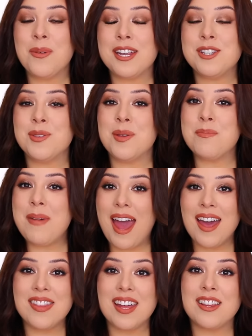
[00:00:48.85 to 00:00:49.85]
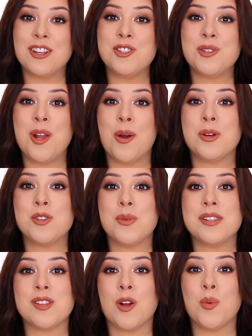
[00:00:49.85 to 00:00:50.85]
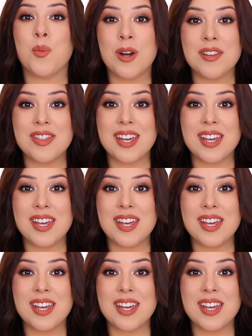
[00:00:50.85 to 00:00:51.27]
I do the math, I let you know which ones are worth